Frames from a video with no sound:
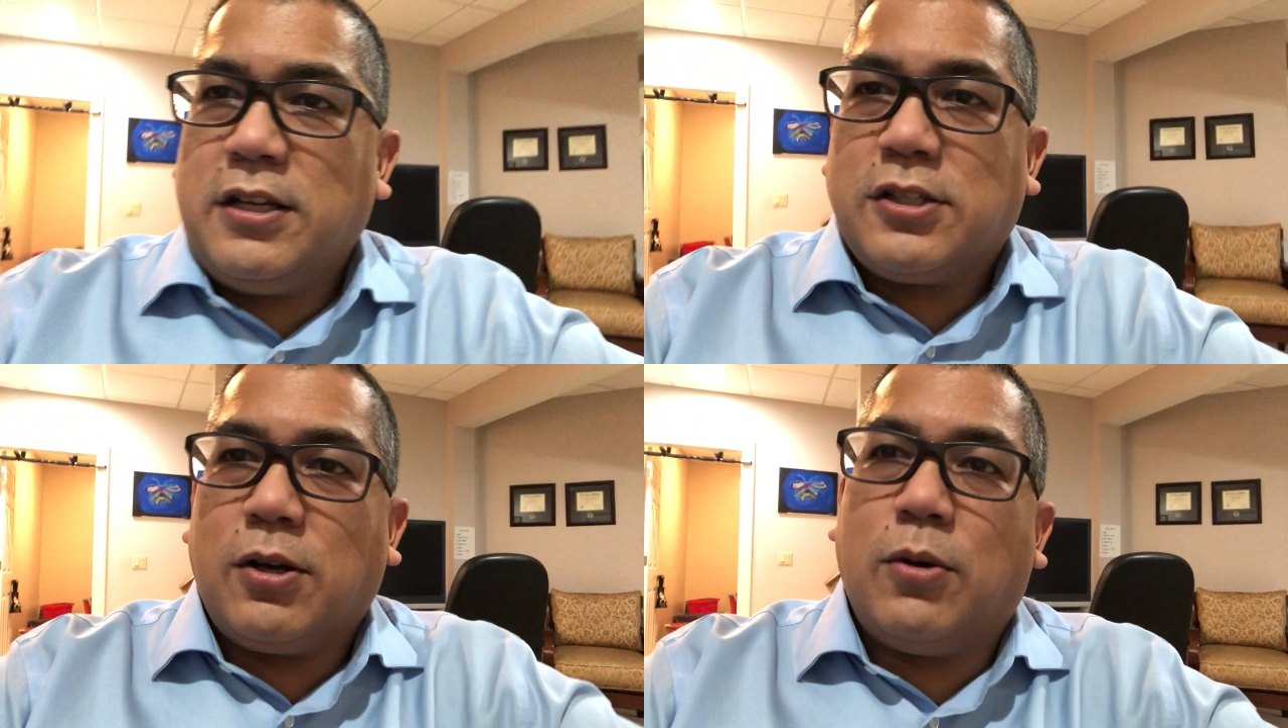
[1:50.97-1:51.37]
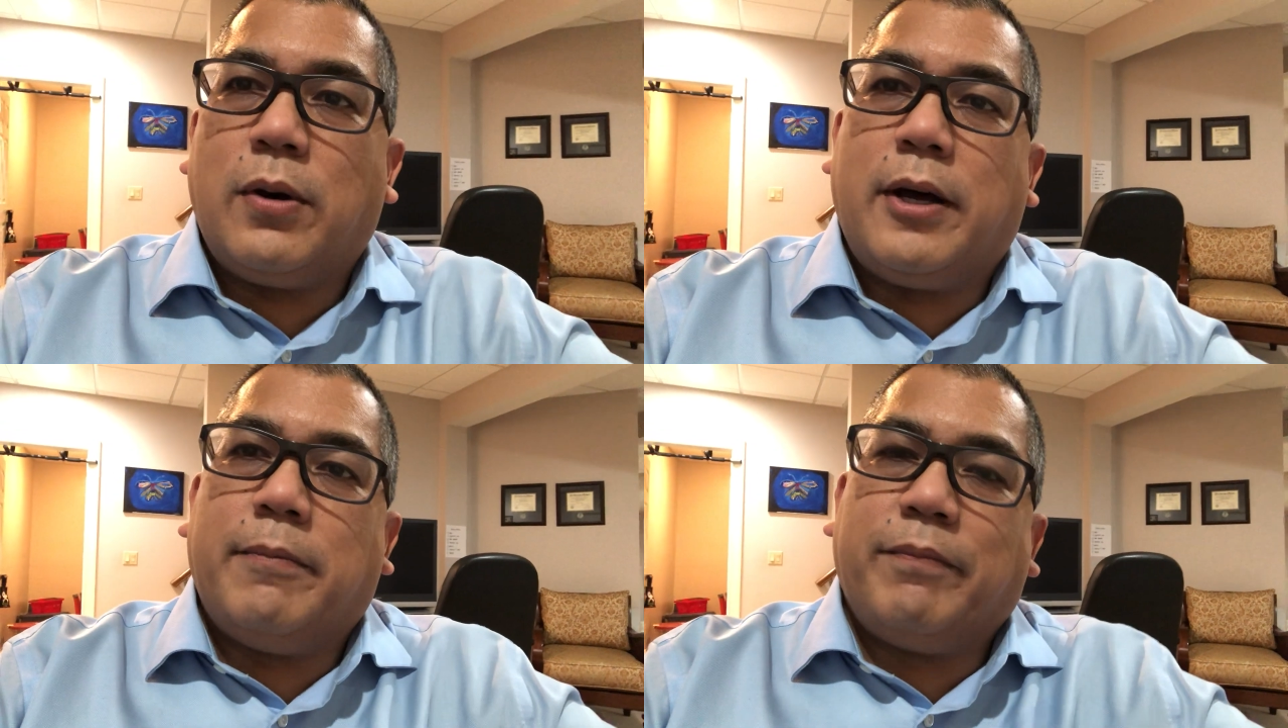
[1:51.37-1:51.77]

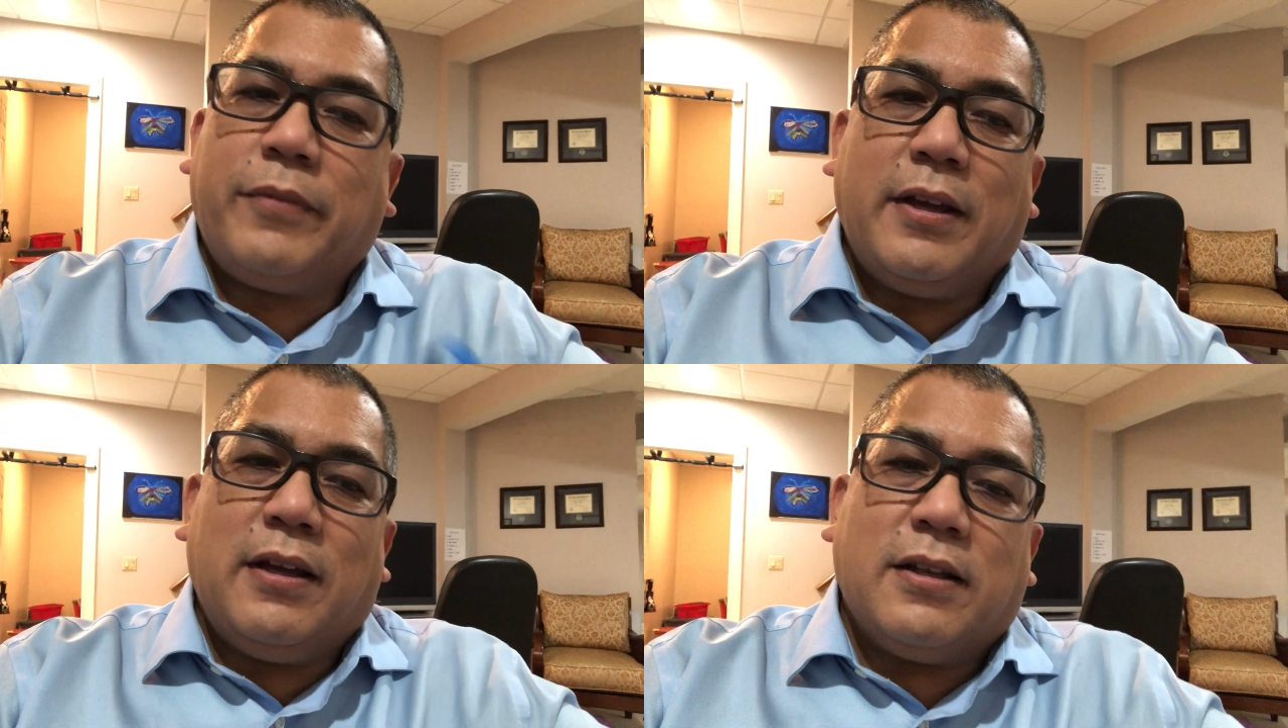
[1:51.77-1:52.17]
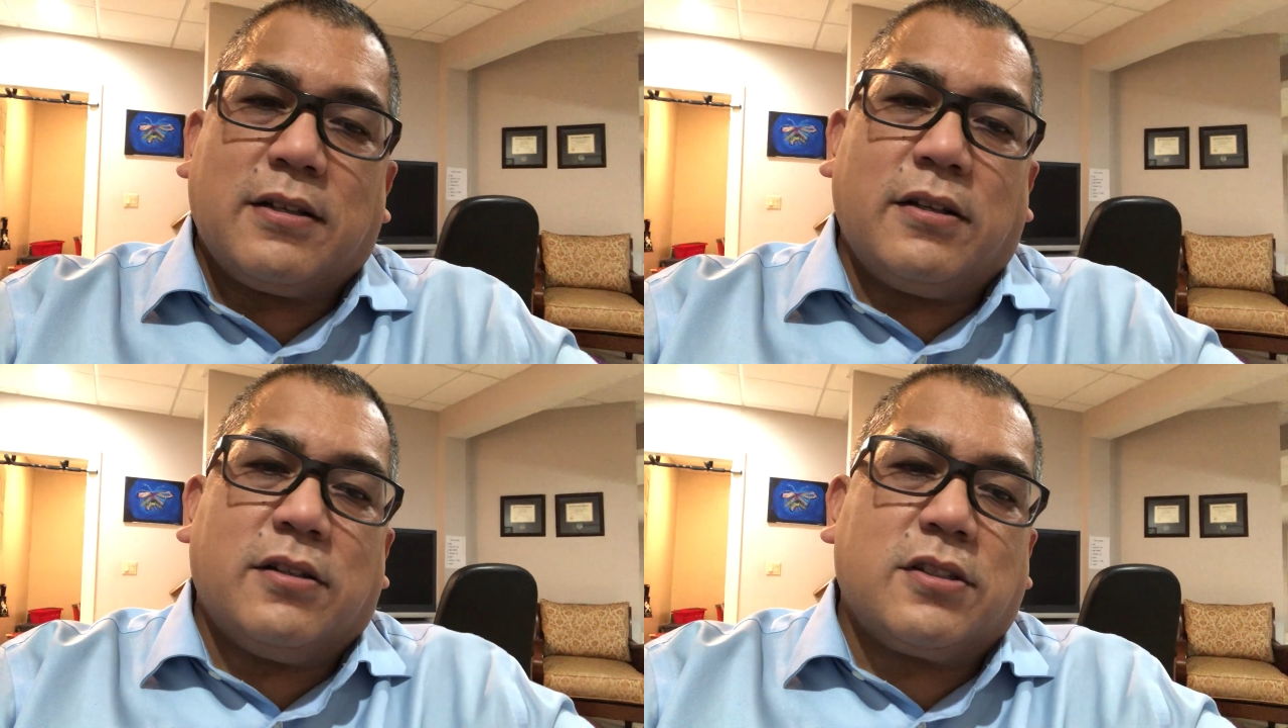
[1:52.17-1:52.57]
so um, it's
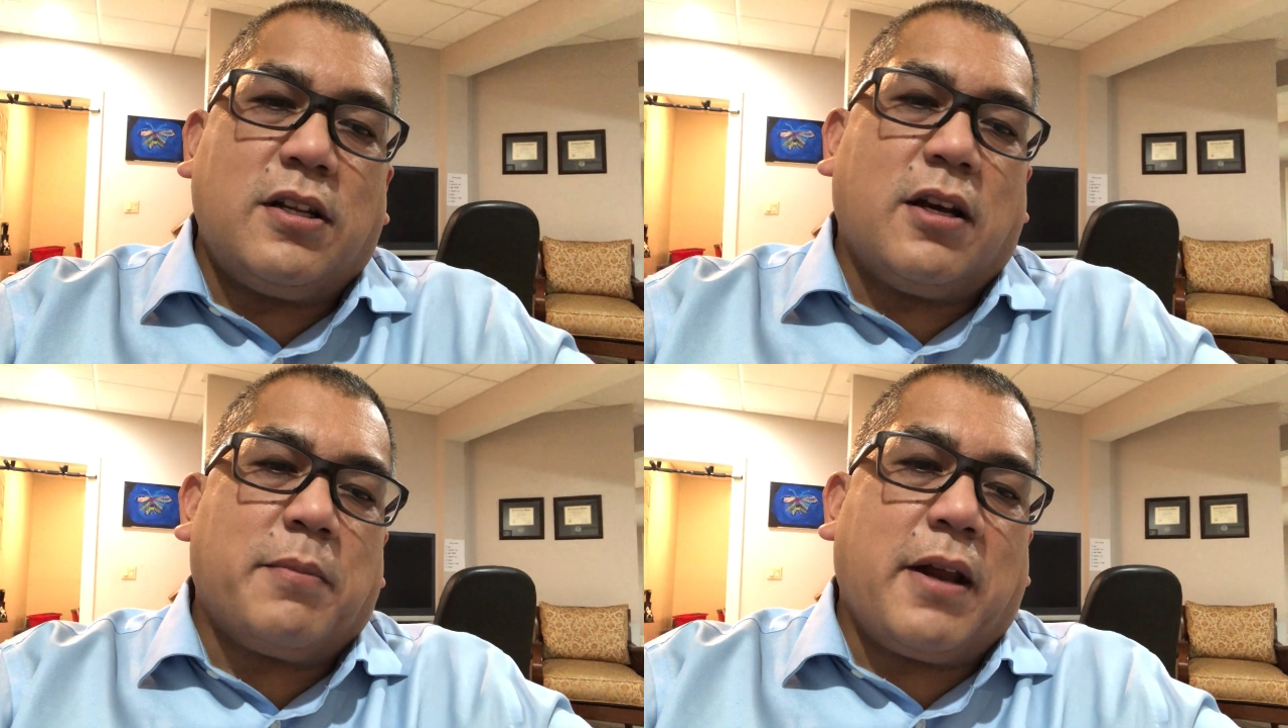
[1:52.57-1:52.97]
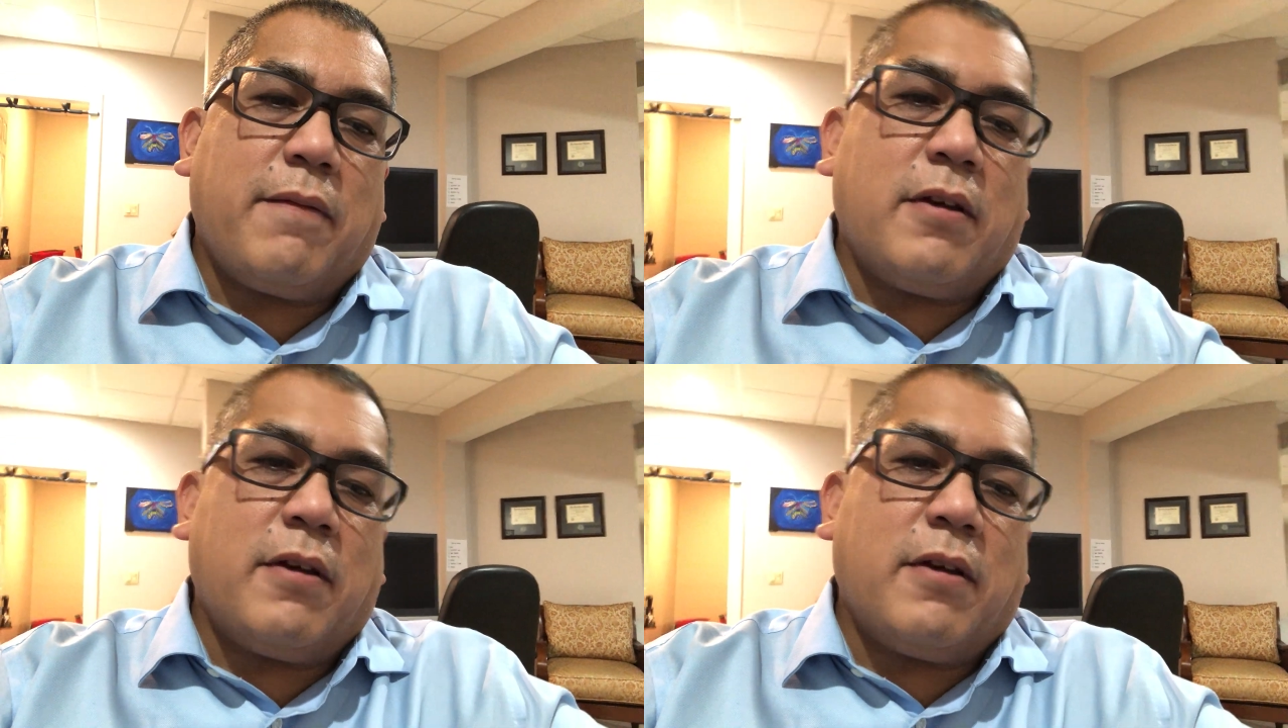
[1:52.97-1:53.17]
a little snug, but I